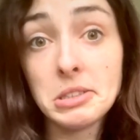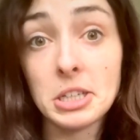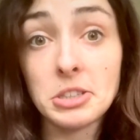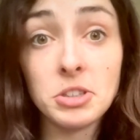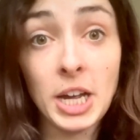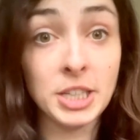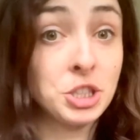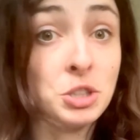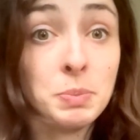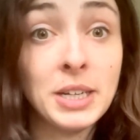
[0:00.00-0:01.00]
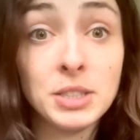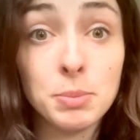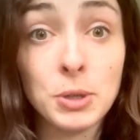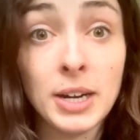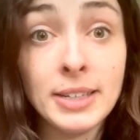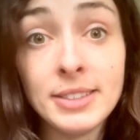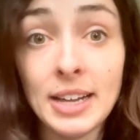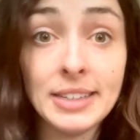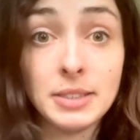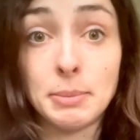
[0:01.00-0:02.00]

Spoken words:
that catch us by surprise last